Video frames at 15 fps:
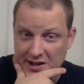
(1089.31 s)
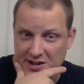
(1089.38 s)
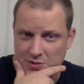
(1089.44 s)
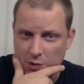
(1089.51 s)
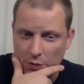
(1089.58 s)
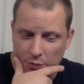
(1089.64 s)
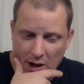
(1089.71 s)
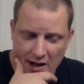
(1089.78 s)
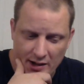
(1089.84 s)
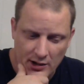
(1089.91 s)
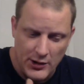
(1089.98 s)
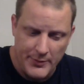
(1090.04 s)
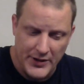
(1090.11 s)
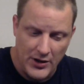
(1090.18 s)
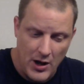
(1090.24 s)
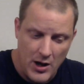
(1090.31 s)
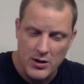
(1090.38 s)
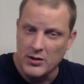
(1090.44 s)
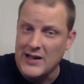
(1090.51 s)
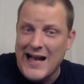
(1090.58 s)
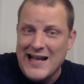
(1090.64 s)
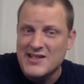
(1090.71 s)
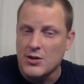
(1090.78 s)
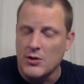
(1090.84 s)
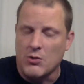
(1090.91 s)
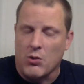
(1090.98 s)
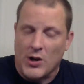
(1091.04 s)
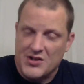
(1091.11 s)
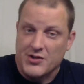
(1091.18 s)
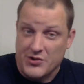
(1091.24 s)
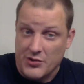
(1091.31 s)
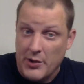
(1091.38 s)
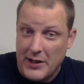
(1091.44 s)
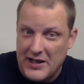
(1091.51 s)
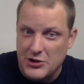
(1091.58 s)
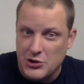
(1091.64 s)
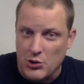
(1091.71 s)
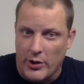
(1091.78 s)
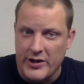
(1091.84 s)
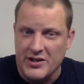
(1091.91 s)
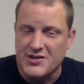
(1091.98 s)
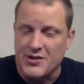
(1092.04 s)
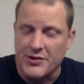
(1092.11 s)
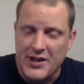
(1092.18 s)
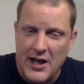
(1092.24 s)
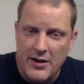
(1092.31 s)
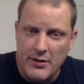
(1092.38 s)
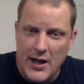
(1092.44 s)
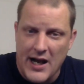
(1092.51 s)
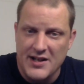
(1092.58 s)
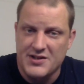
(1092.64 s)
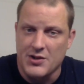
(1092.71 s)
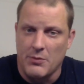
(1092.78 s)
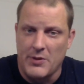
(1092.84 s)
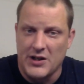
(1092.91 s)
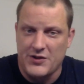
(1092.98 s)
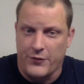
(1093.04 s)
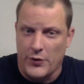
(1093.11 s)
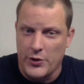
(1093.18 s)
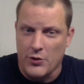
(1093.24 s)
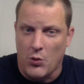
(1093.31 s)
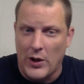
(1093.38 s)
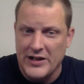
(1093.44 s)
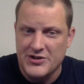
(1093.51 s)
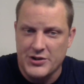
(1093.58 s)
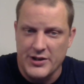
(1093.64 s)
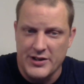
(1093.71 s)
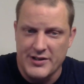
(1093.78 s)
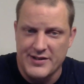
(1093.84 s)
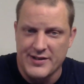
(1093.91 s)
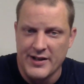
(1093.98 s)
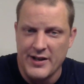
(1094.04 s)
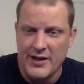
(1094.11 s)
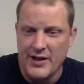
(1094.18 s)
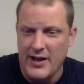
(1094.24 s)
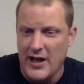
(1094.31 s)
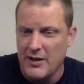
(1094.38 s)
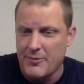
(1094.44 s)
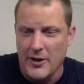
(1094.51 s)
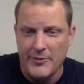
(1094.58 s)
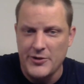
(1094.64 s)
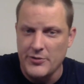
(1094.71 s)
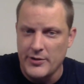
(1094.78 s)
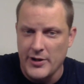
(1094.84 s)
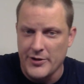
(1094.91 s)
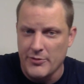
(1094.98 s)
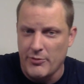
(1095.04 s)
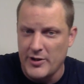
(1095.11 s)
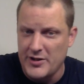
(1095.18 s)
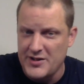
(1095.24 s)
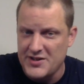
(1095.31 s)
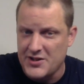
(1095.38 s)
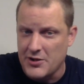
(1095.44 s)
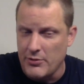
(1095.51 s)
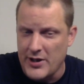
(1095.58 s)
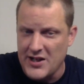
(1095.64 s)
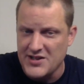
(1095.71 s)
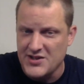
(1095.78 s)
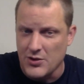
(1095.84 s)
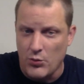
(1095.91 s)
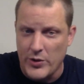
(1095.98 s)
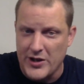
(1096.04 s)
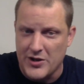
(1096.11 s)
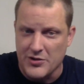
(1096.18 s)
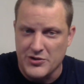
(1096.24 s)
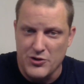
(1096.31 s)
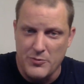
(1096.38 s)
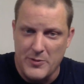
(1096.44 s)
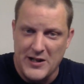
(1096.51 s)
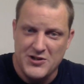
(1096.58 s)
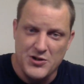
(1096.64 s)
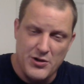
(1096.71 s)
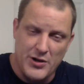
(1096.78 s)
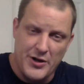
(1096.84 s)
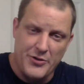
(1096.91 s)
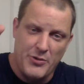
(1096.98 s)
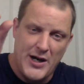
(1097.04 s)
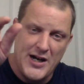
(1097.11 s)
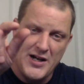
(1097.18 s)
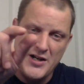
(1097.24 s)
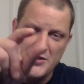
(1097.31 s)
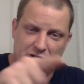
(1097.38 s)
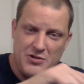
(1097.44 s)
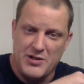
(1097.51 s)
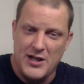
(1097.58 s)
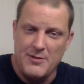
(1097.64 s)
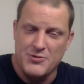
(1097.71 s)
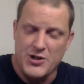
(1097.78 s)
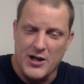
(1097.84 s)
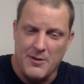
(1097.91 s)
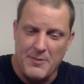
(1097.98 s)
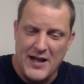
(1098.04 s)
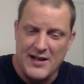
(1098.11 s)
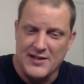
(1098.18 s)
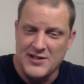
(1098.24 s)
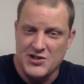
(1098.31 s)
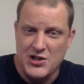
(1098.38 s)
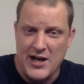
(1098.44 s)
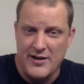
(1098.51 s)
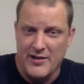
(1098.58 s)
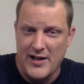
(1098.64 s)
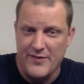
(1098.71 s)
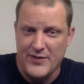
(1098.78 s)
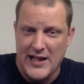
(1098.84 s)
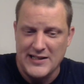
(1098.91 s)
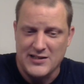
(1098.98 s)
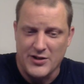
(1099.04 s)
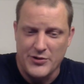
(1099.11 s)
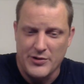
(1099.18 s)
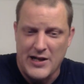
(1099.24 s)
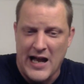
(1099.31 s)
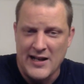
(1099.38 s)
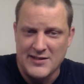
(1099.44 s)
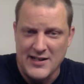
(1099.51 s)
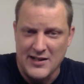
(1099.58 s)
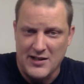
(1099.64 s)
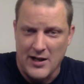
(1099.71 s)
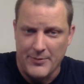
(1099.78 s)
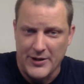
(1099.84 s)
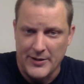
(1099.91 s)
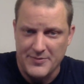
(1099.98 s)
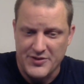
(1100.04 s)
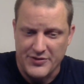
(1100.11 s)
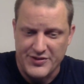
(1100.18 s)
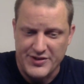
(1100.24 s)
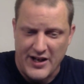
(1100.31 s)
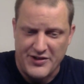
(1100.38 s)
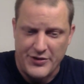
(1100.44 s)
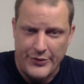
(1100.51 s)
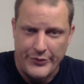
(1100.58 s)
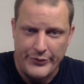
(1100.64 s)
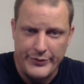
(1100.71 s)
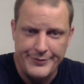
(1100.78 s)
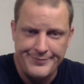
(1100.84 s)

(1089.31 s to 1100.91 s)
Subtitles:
This one ran a little bit longer. Lots of good questions on. I enjoyed it. So thank you guys so much for your questions. I'll probably do another one of these Q&As in a week or two. Make sure otherwise you keep checking back on this channel. I have lots of other content coming up. So stay tuned.